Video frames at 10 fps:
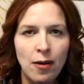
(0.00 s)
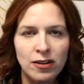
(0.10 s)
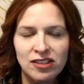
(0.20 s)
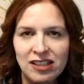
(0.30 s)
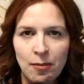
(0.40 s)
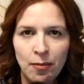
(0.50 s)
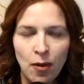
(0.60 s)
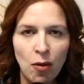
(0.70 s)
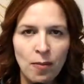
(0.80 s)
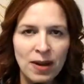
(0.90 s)

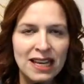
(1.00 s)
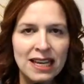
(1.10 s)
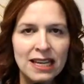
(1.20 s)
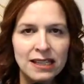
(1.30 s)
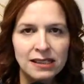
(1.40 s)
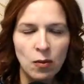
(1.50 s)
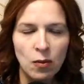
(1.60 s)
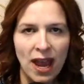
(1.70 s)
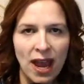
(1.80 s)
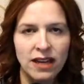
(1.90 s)
simple, but easy
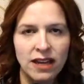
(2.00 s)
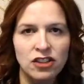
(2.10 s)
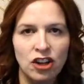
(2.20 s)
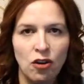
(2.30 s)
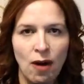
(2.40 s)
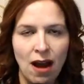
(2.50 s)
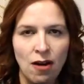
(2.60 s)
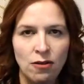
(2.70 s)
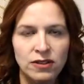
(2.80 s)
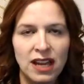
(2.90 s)
way to
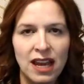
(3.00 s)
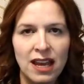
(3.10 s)
ground